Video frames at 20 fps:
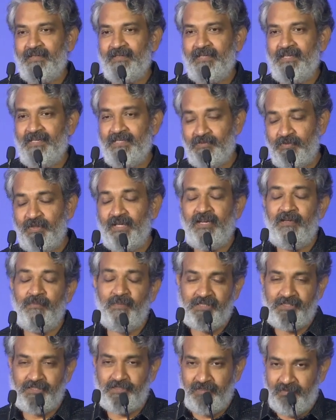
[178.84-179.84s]
he's very
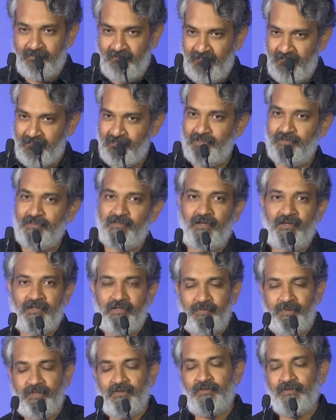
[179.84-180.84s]
much willing to
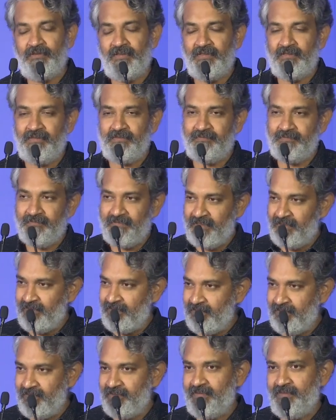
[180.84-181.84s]
contribute to
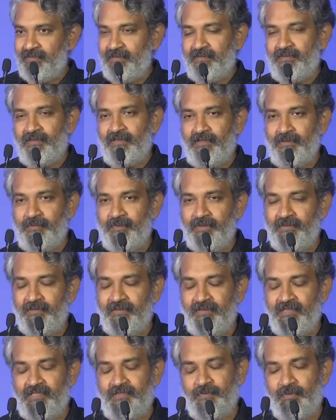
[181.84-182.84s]

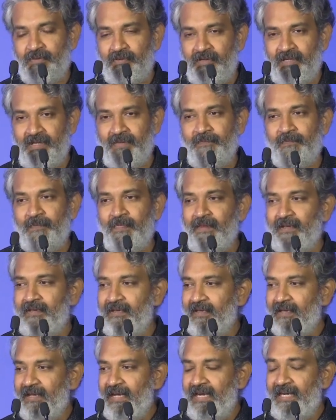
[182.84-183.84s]
the this program.
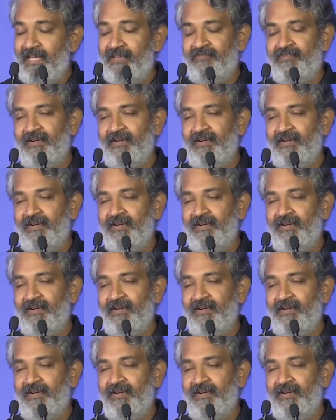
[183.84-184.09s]
And I